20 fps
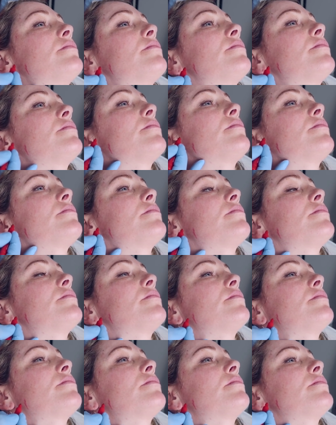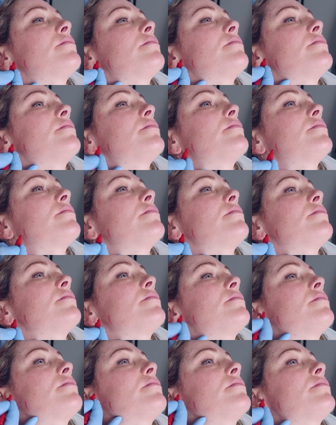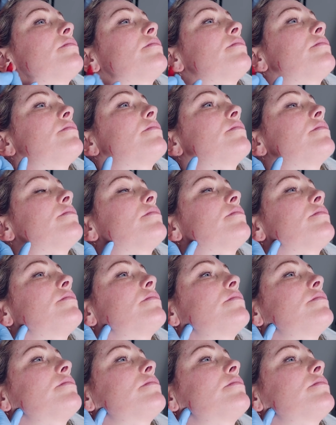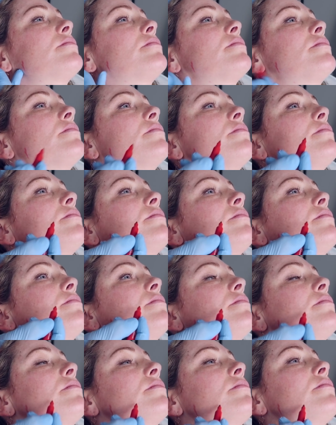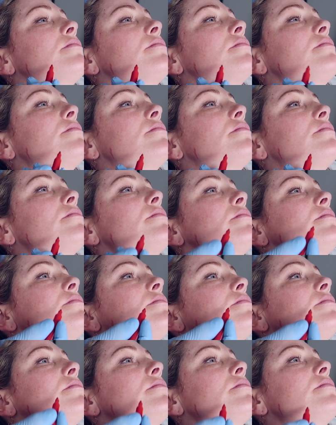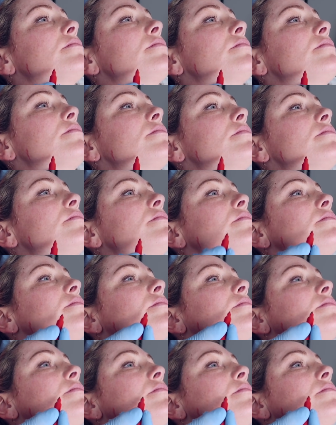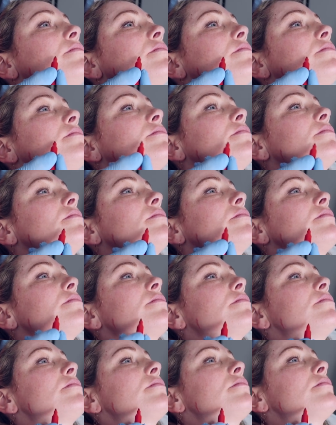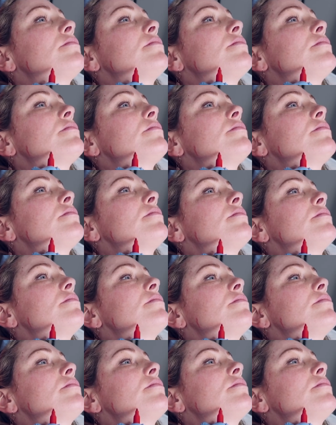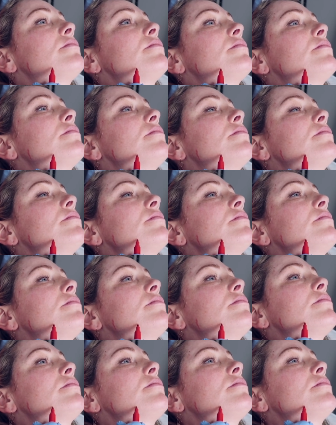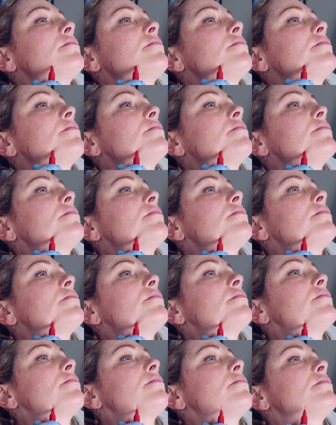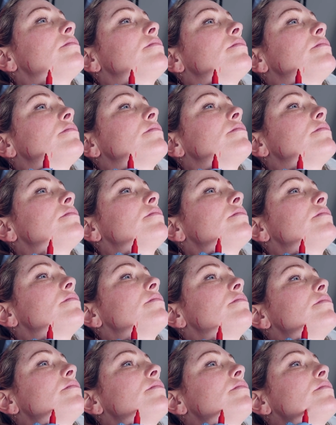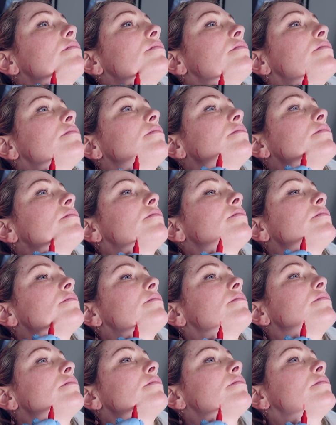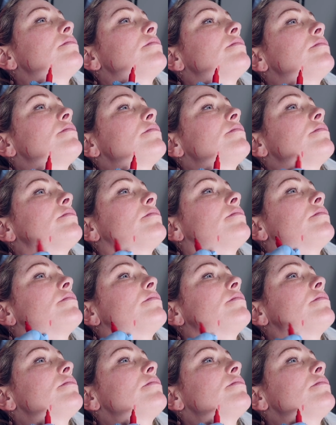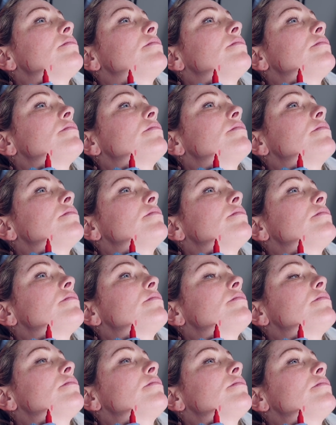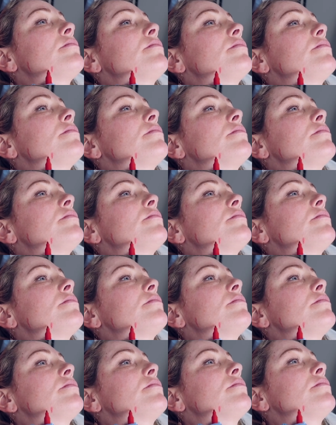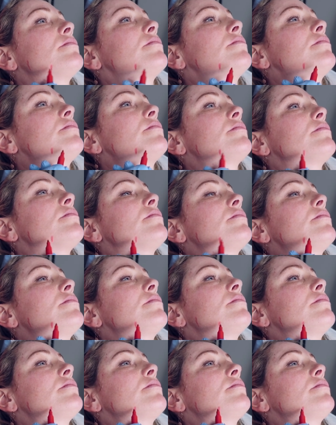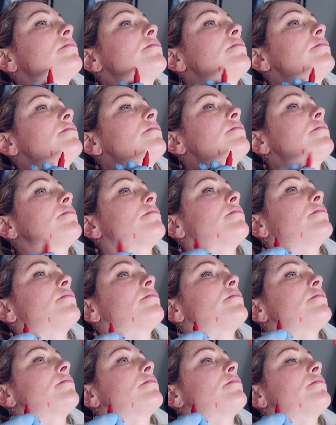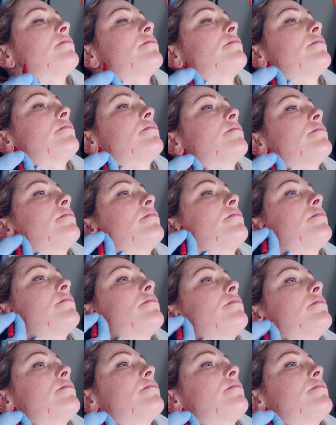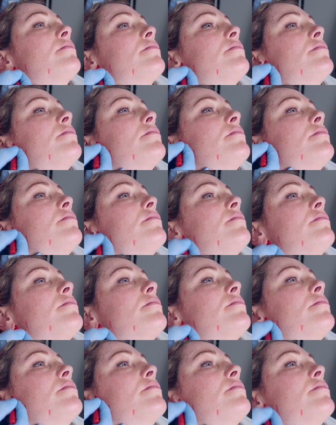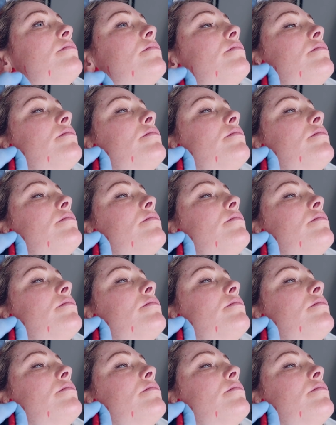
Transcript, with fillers: bone loss or a little step off. We can fill that to pull back, help prevent the downturn of the mouth. You can see the mesomental fold, and I draw a line down so I know where I don't want filler. And I don't really want filler between these points, maybe starting right back here, we'll fill anterior, posterior, and sometimes we fill